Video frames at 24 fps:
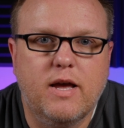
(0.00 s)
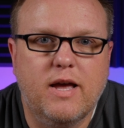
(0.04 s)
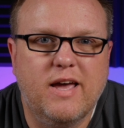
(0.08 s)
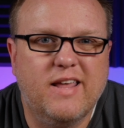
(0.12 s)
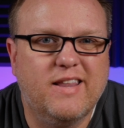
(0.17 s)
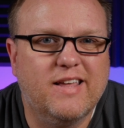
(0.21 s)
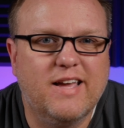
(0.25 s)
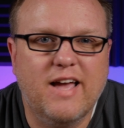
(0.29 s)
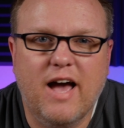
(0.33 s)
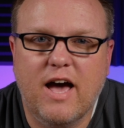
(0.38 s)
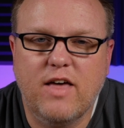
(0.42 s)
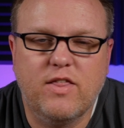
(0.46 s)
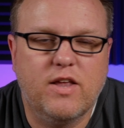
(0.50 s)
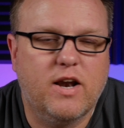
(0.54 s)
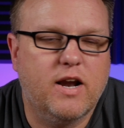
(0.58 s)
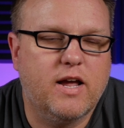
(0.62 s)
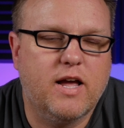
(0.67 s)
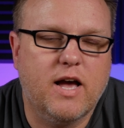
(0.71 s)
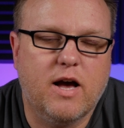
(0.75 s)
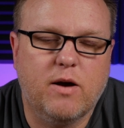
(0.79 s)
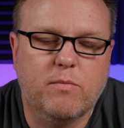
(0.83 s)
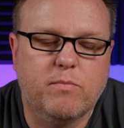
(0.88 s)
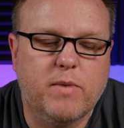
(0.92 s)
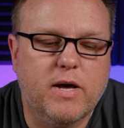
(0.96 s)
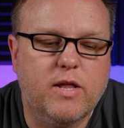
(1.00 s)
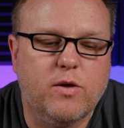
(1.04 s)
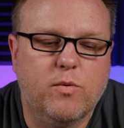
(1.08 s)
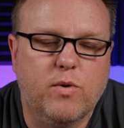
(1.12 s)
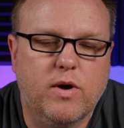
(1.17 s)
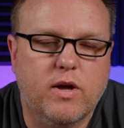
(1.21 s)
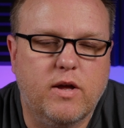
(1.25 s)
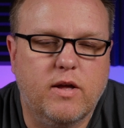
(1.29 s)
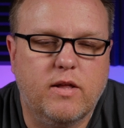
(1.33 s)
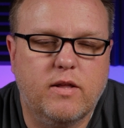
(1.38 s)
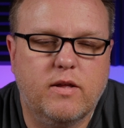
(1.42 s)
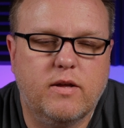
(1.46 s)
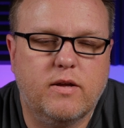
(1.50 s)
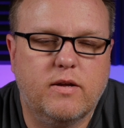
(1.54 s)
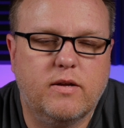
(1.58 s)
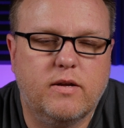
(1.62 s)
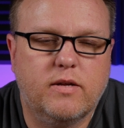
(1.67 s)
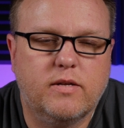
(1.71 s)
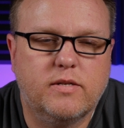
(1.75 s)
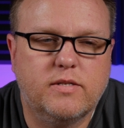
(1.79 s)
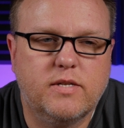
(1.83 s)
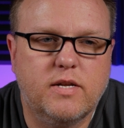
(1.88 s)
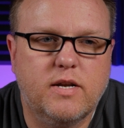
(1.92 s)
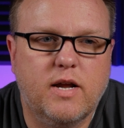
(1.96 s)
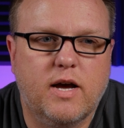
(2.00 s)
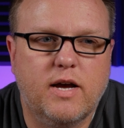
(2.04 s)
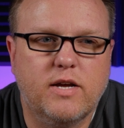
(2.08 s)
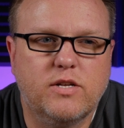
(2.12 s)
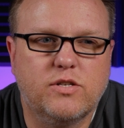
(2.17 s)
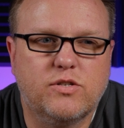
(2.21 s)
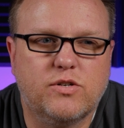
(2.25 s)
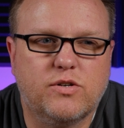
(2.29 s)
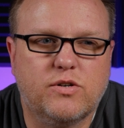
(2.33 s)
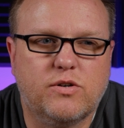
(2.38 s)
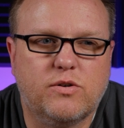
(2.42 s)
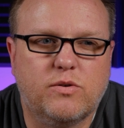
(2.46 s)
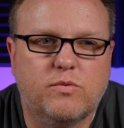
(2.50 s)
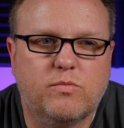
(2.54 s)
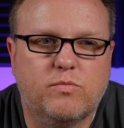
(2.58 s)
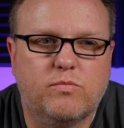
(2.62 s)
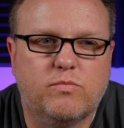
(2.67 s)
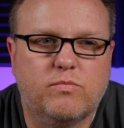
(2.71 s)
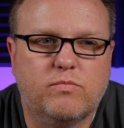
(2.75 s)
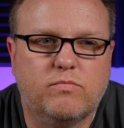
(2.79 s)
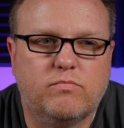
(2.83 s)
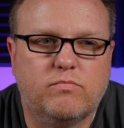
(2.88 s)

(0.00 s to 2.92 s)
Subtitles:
And the guy that I got, by the way, Sennheiser,